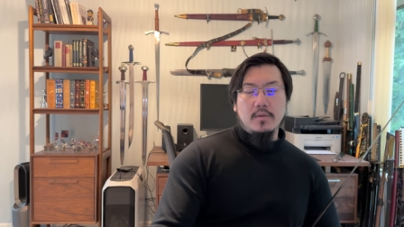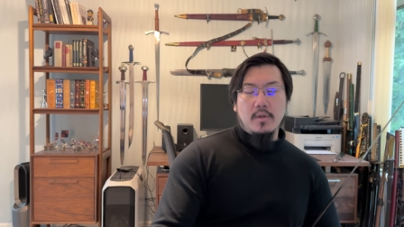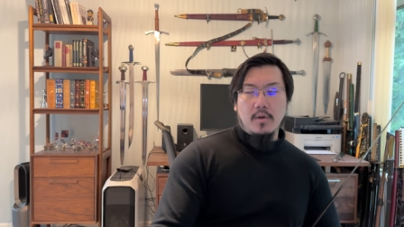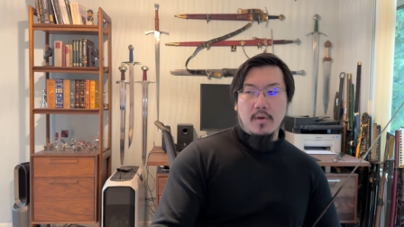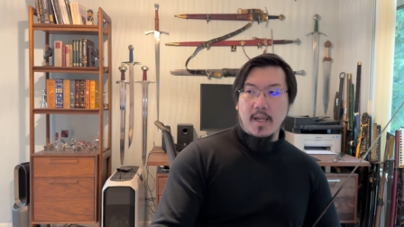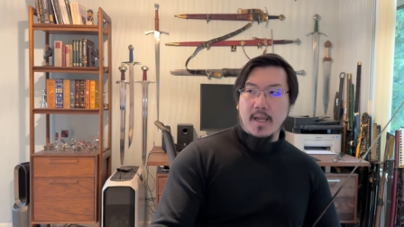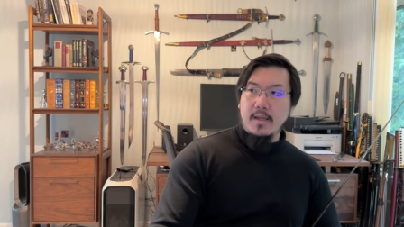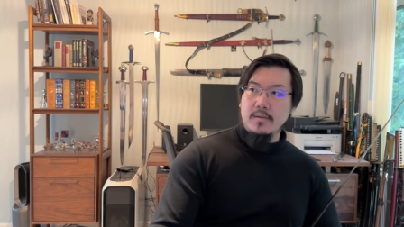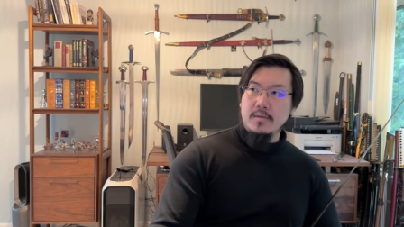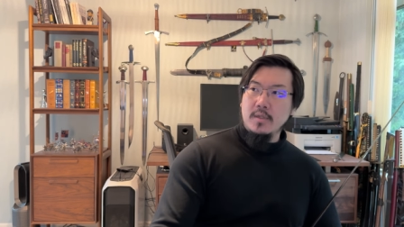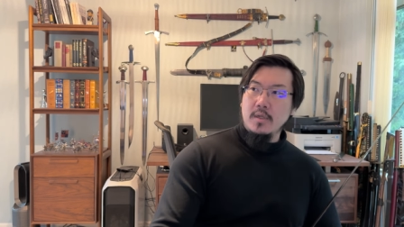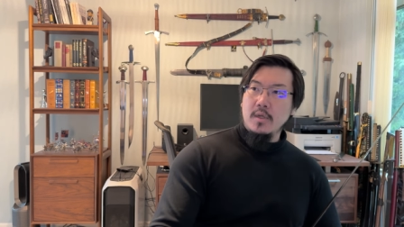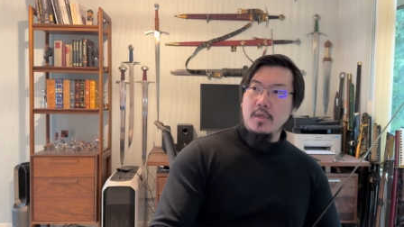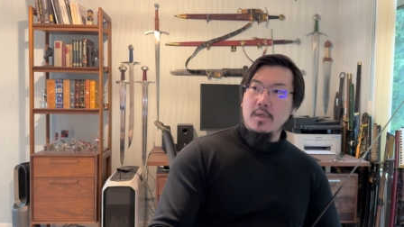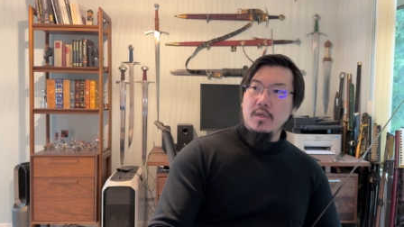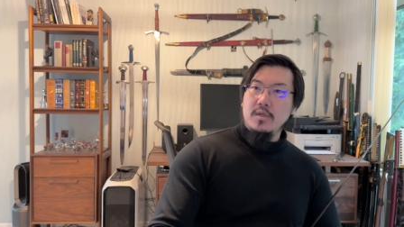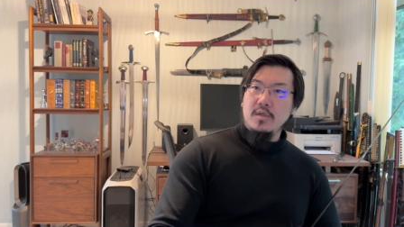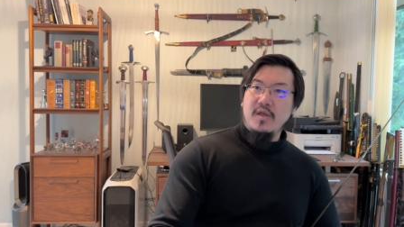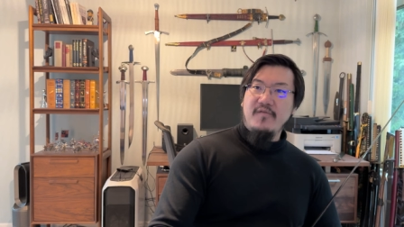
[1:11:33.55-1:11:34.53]
Okay,
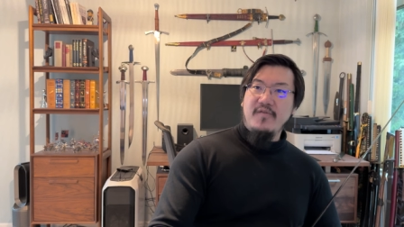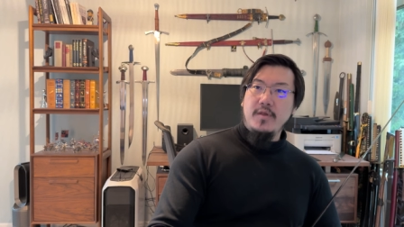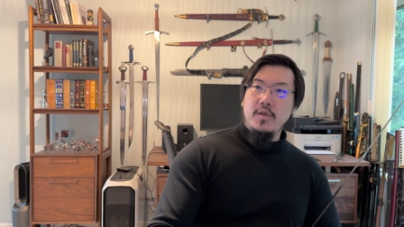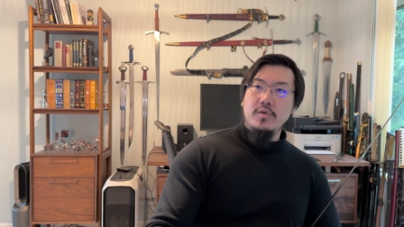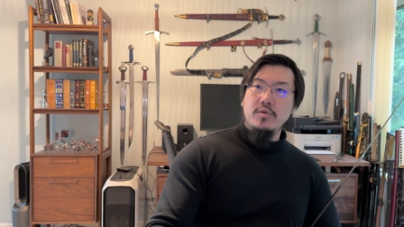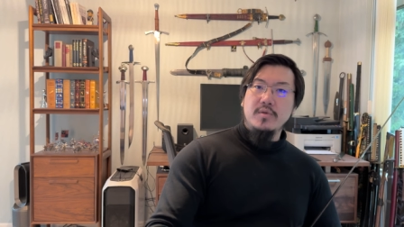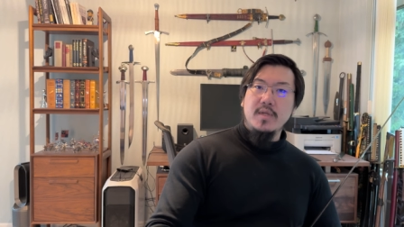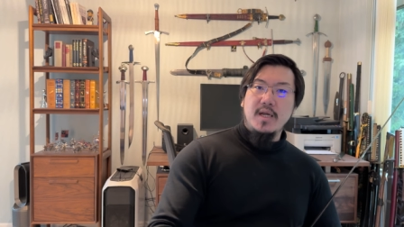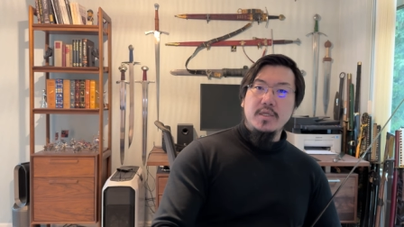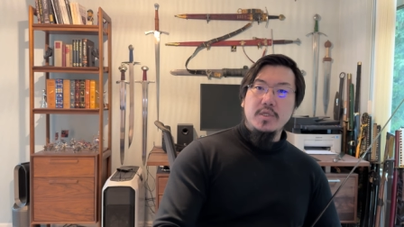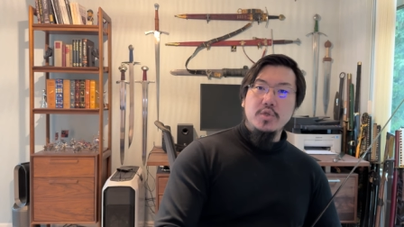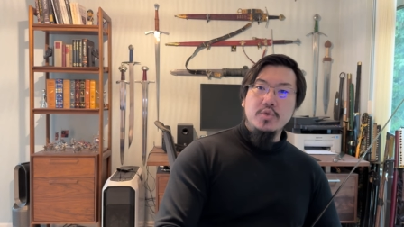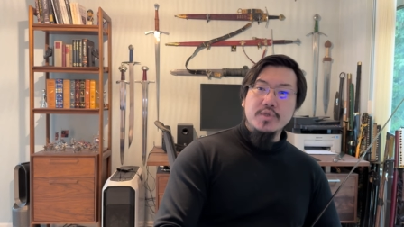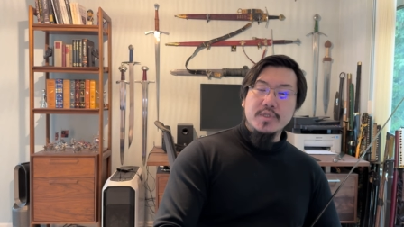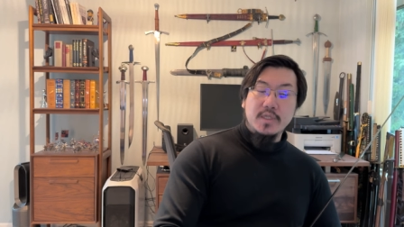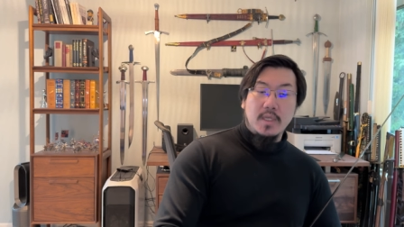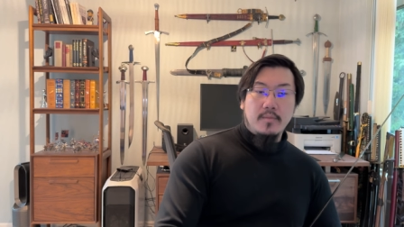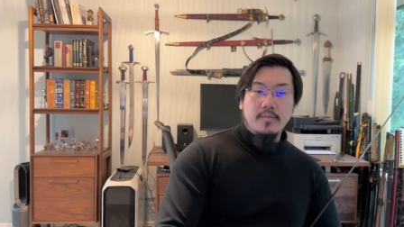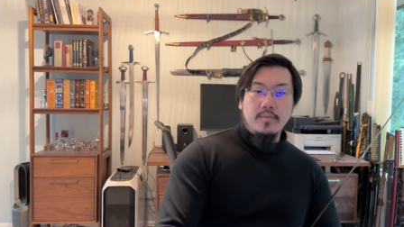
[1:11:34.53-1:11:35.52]
if you do not
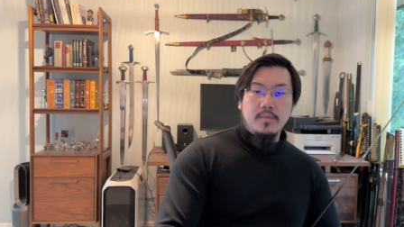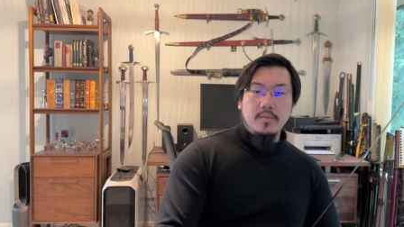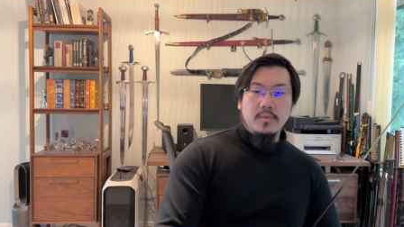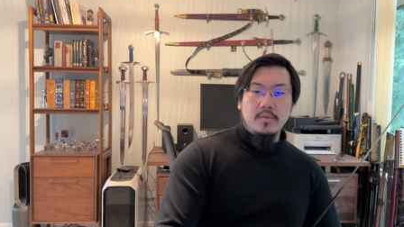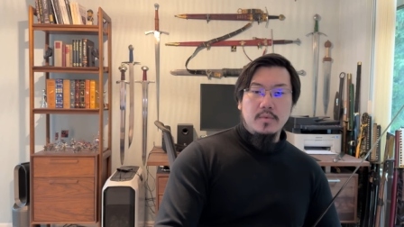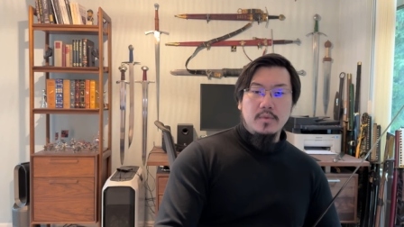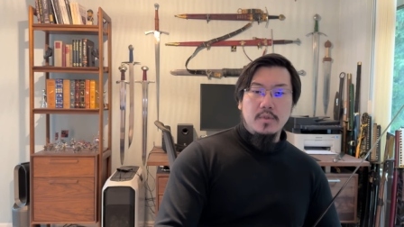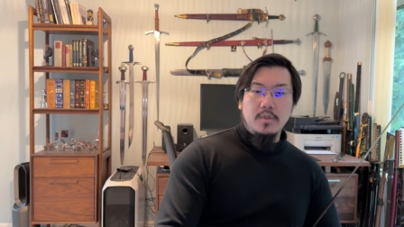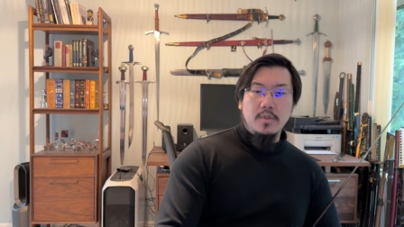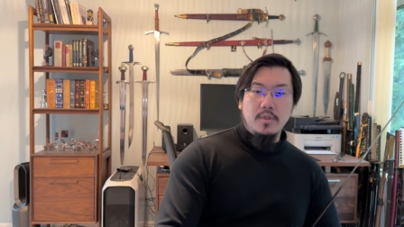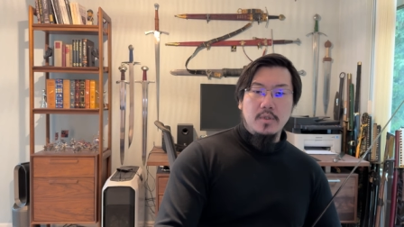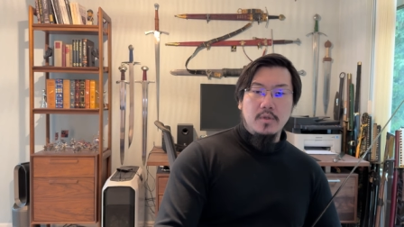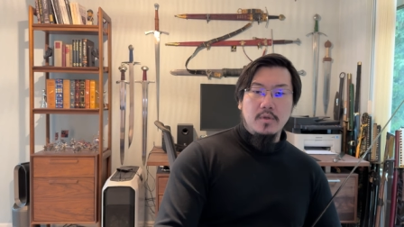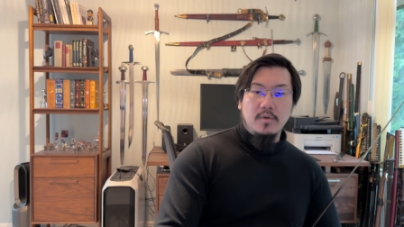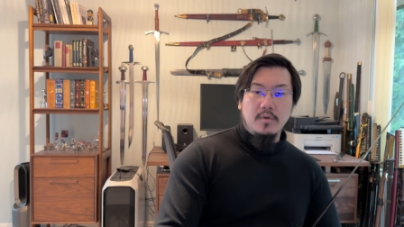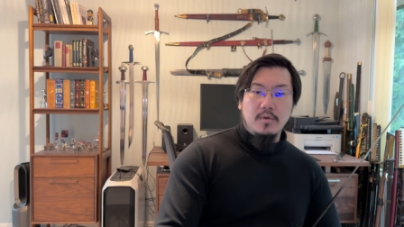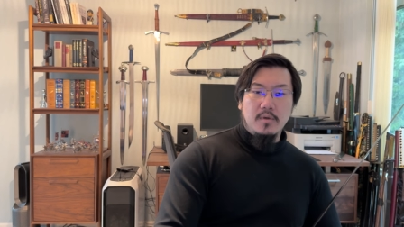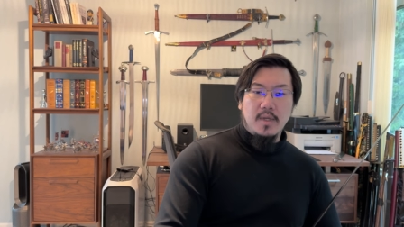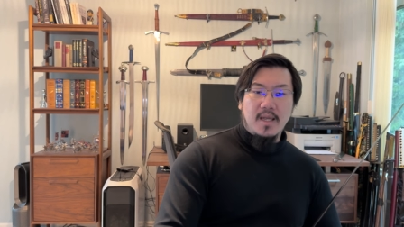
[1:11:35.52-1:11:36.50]
use them,
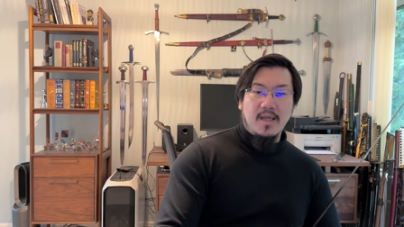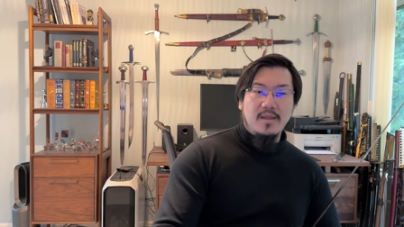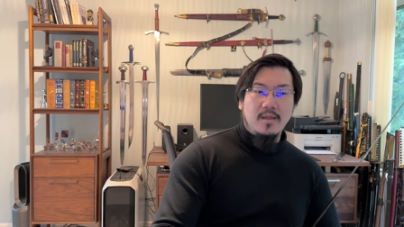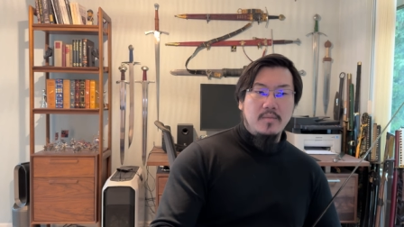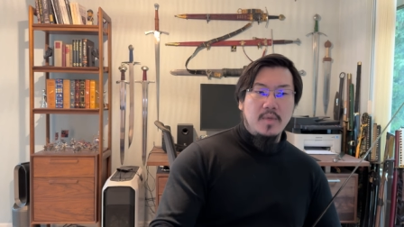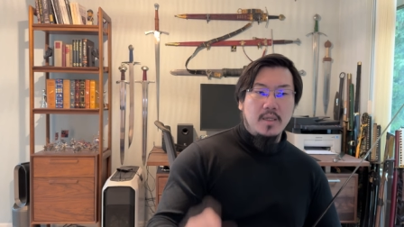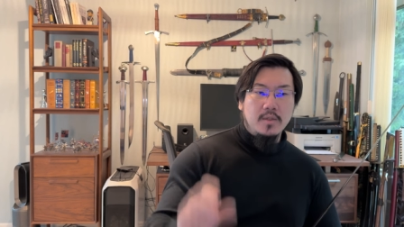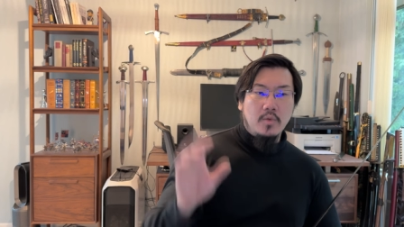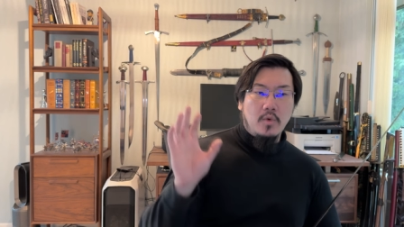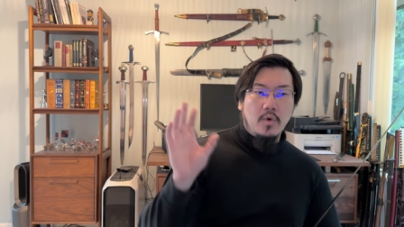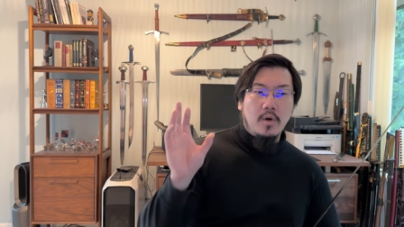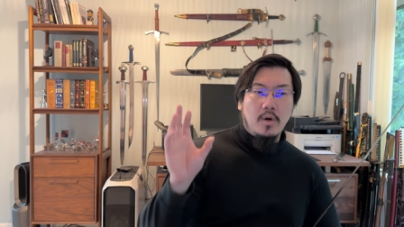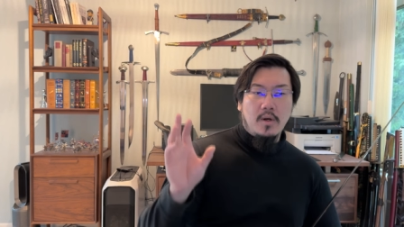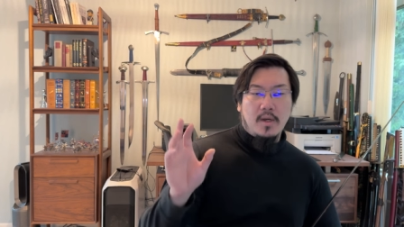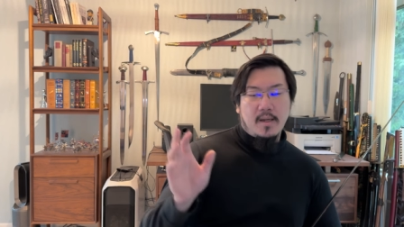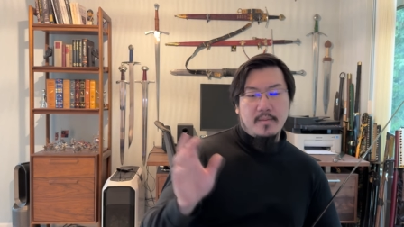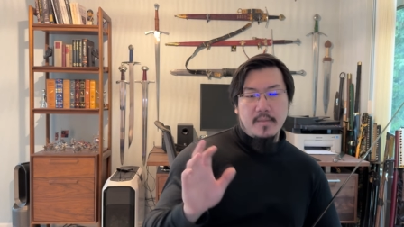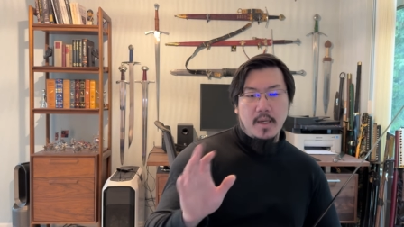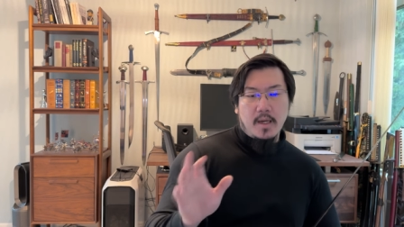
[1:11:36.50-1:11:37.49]
you hang them on the
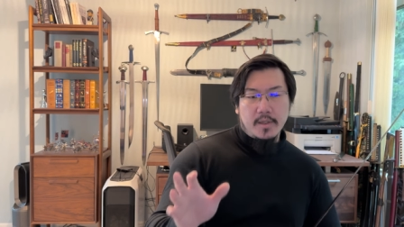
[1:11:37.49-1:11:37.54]
wall.